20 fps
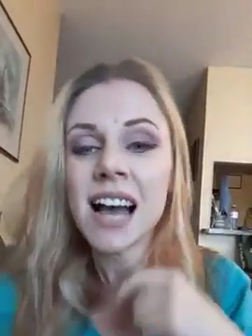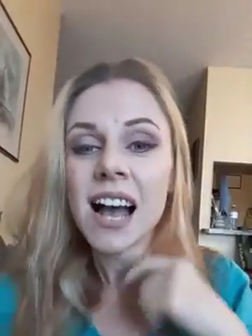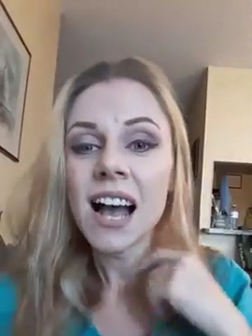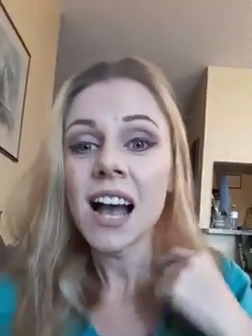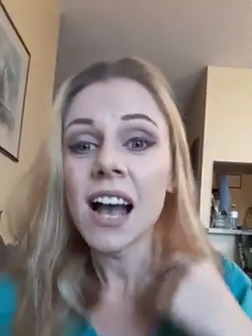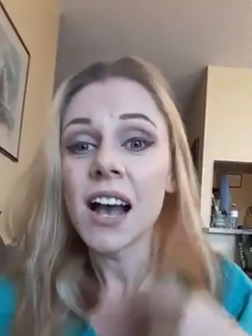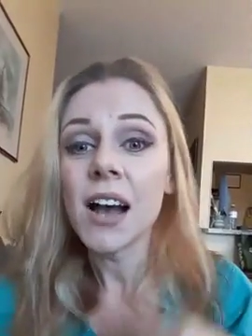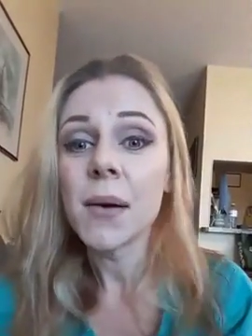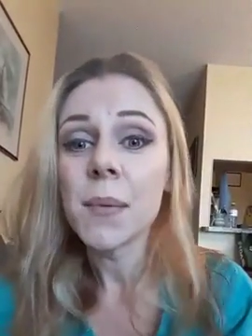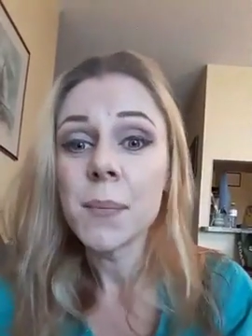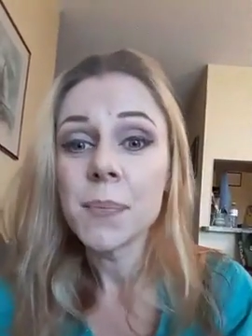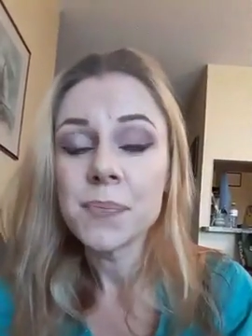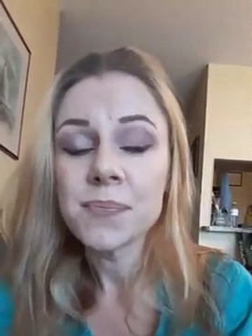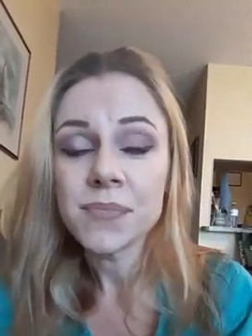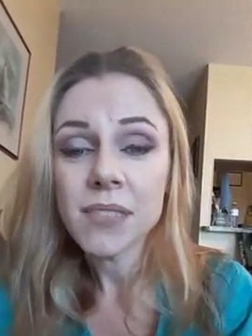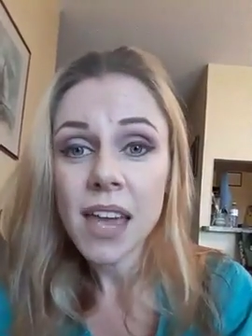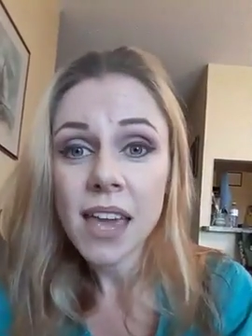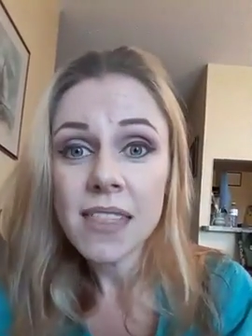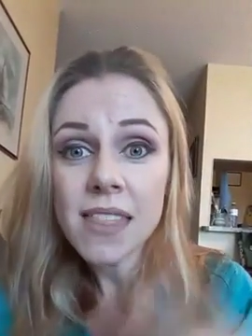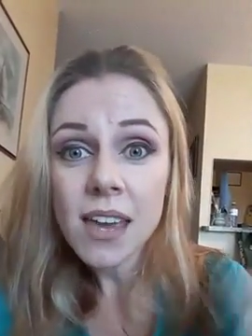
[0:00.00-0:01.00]
And
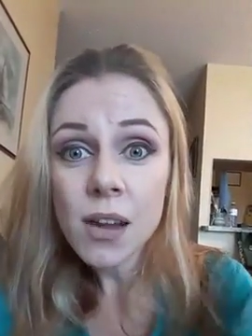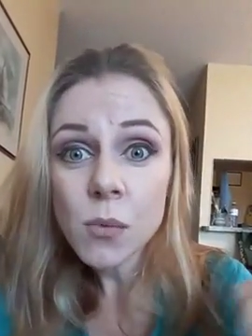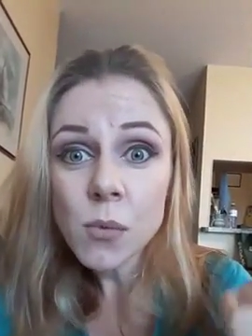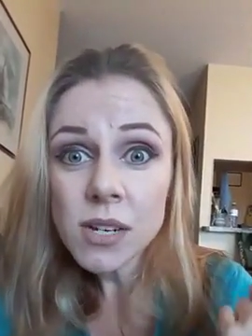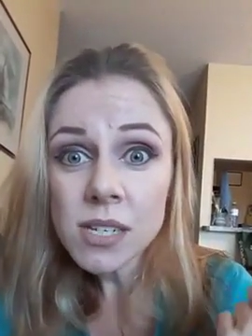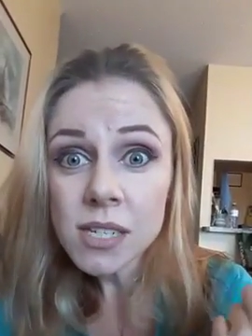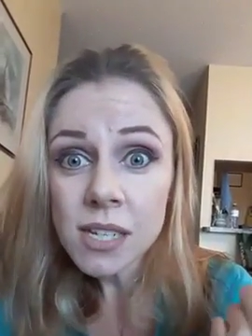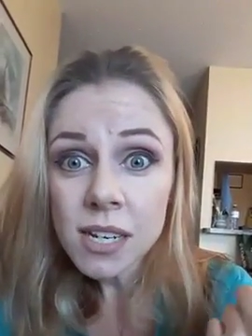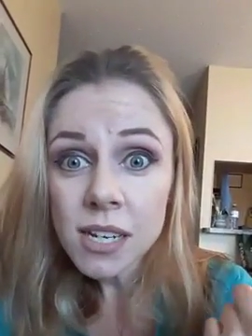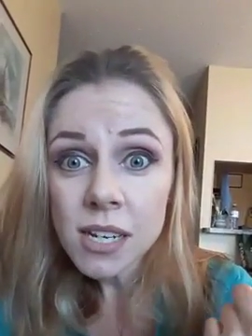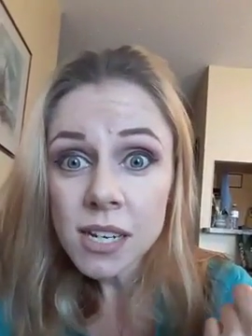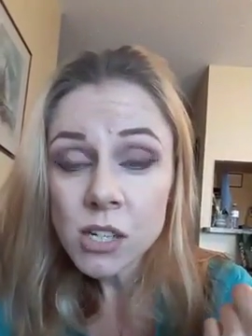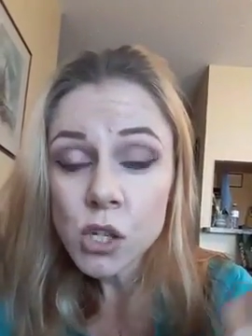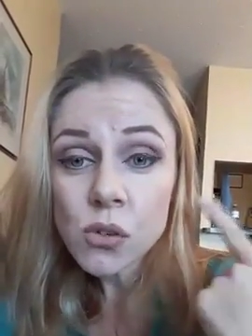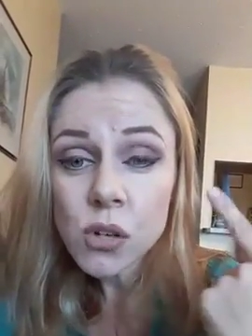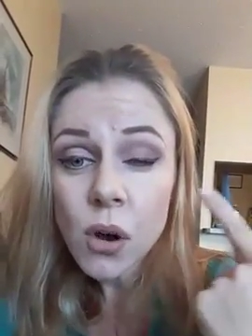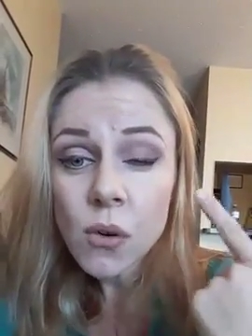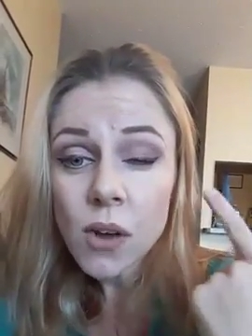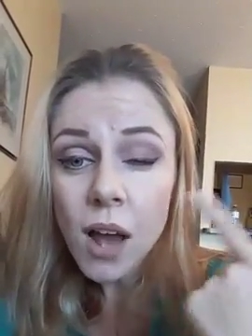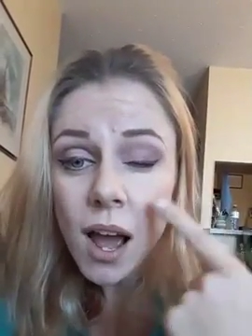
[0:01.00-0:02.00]
then we did
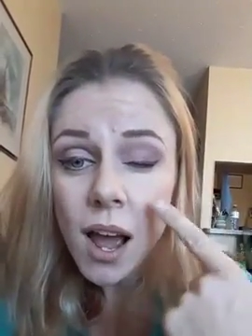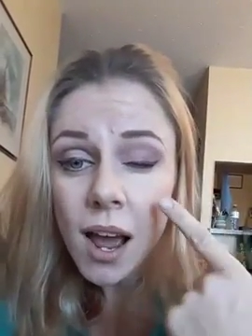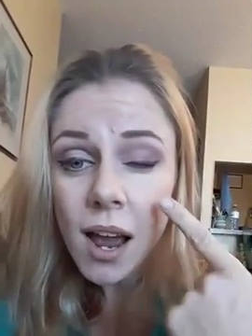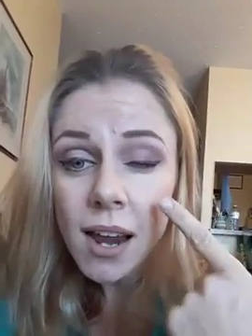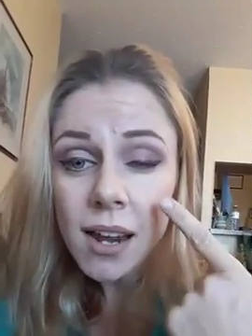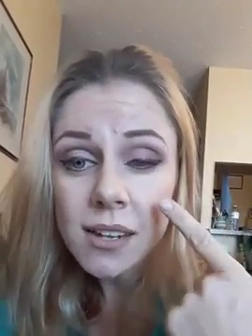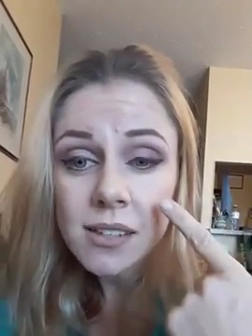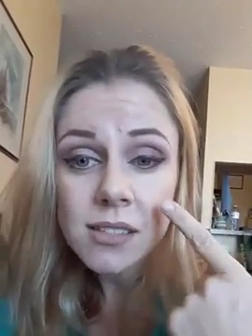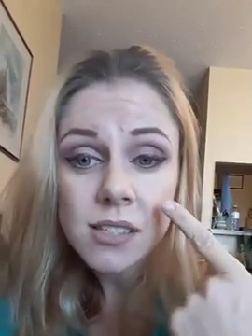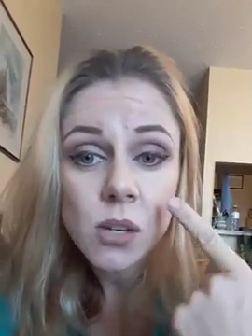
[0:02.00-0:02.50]
two-tone eyes.